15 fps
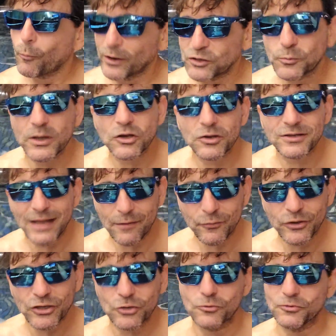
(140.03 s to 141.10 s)
which we could
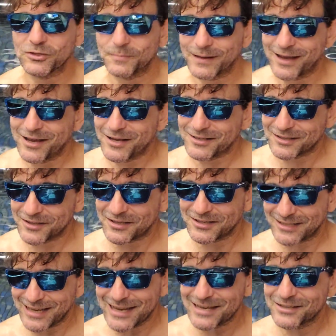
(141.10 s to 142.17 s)
never use because the
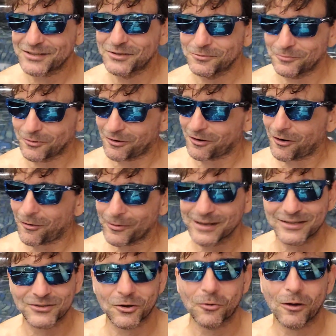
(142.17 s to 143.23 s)
seas were
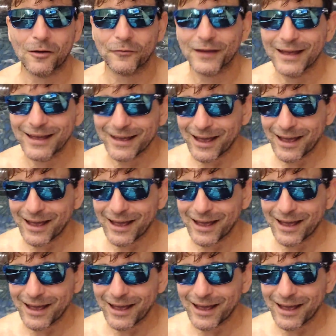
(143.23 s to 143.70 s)
always so rough.